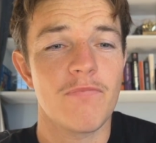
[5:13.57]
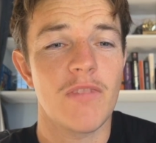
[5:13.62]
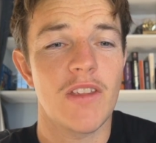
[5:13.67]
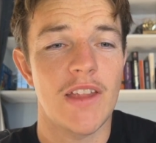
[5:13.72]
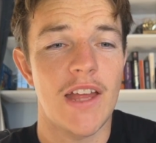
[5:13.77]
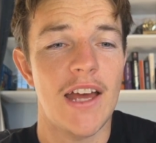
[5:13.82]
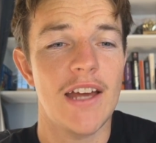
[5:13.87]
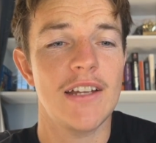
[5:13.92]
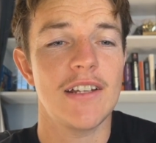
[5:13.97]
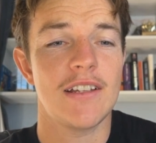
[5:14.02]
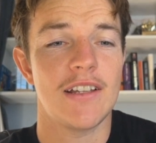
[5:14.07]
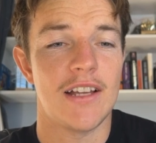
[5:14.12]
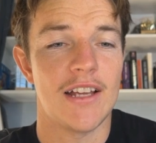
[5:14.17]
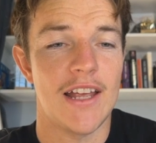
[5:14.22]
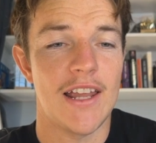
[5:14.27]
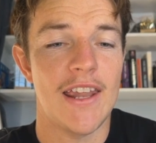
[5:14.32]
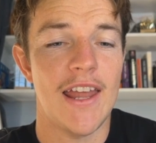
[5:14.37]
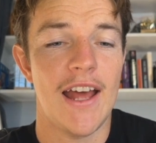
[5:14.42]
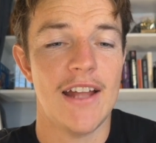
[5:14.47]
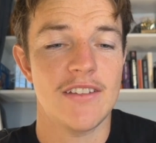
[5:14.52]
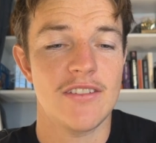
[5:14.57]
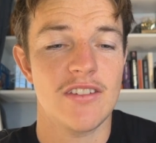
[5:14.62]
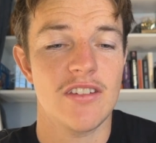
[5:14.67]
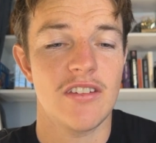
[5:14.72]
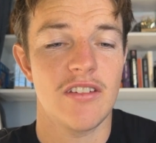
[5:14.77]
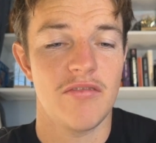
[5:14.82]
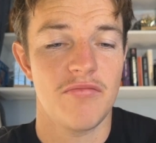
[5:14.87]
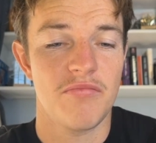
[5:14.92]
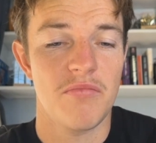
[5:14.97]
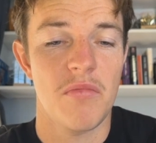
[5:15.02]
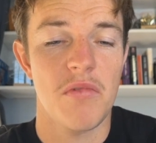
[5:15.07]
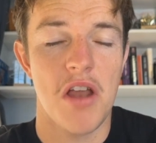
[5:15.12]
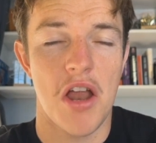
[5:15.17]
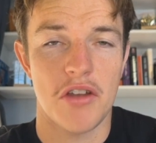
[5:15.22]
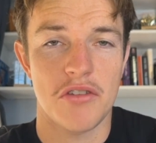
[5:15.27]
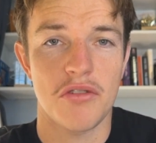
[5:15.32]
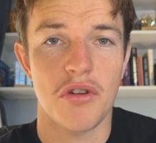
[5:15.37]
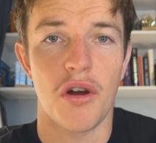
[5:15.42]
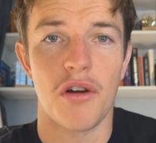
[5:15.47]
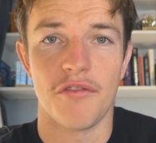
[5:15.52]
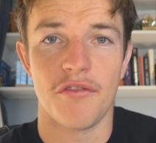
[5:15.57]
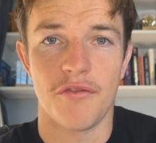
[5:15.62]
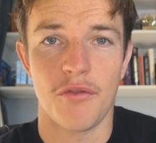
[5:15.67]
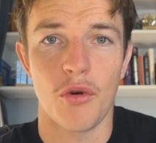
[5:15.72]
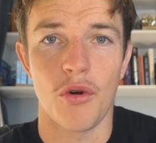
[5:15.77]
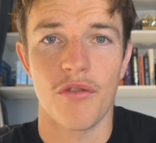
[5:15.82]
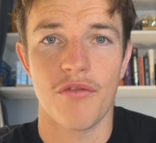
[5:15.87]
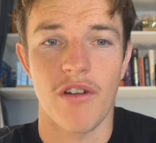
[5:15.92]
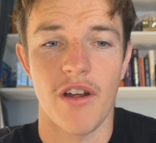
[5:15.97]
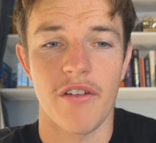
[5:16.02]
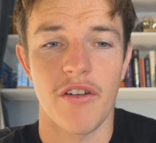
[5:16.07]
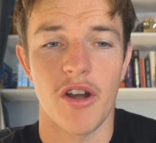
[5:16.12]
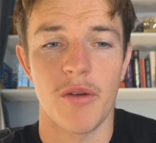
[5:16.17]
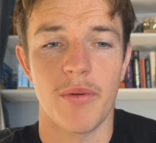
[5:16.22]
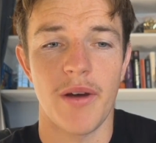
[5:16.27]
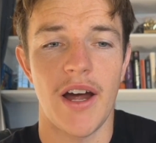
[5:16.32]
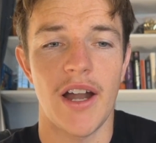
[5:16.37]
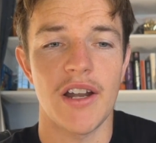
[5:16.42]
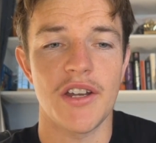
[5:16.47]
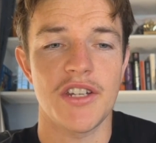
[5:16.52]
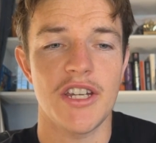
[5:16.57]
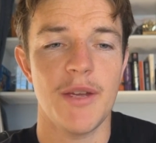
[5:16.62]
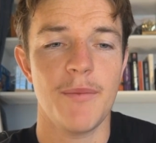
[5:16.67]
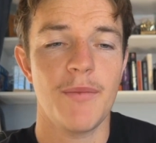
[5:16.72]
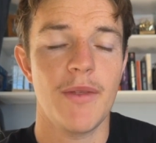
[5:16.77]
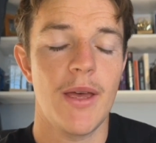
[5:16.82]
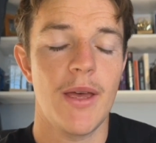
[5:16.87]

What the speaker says: And that's a top 4 front row partnership.